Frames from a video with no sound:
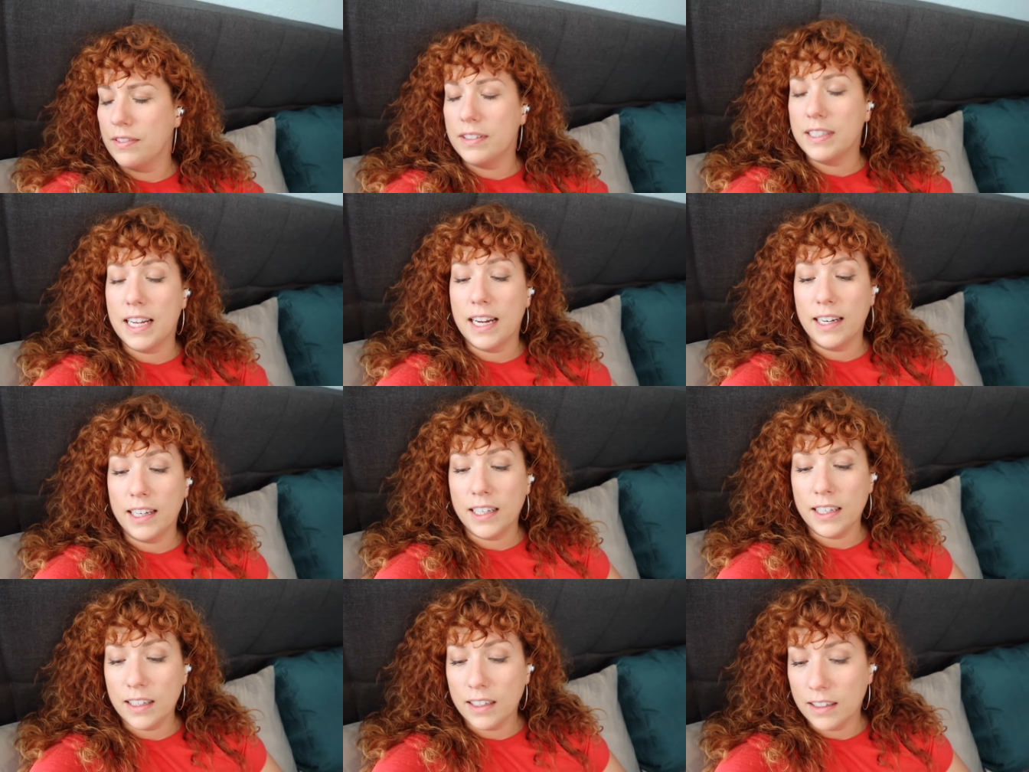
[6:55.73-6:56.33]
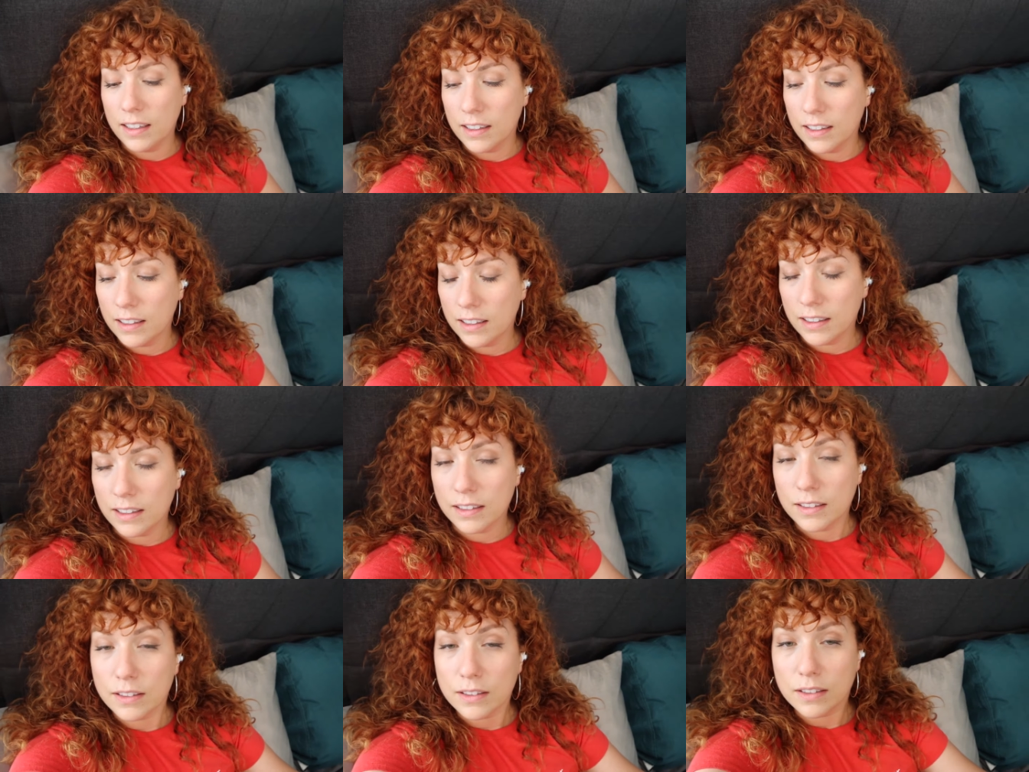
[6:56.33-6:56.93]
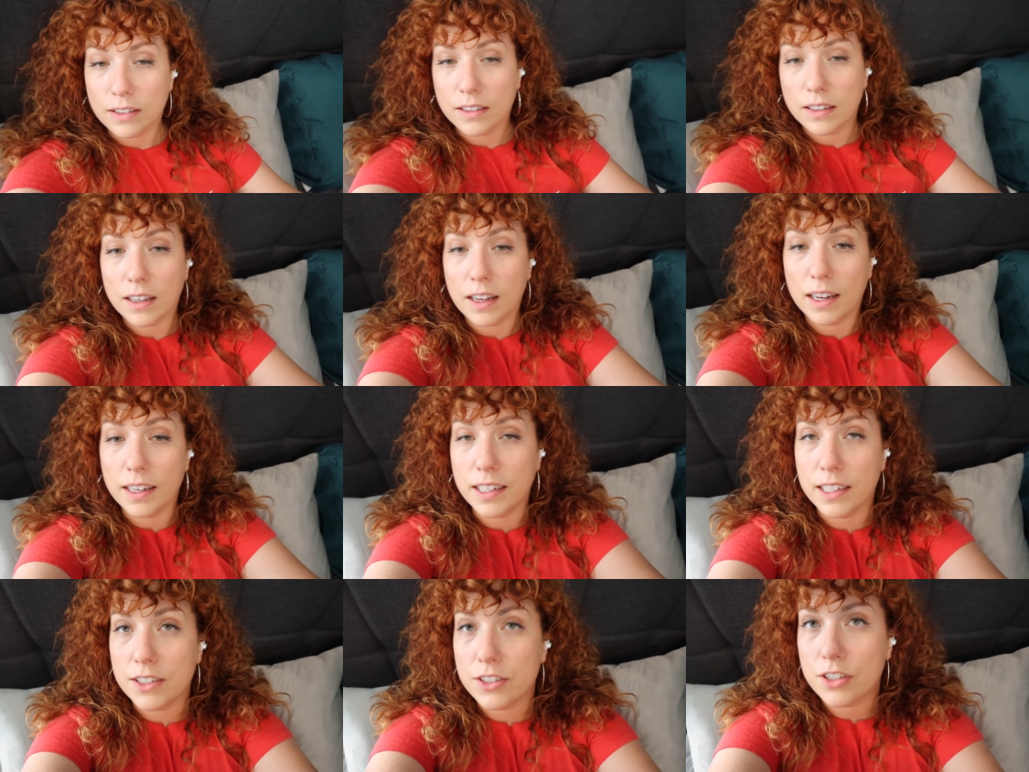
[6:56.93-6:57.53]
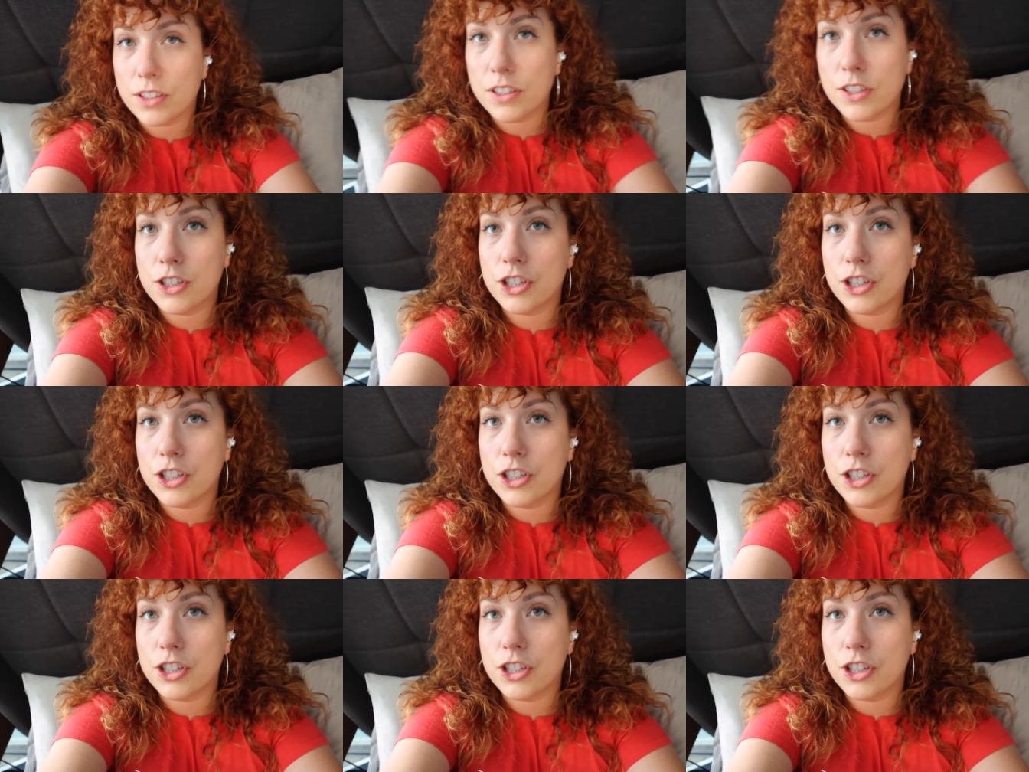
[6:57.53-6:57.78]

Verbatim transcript: Denny, I need you to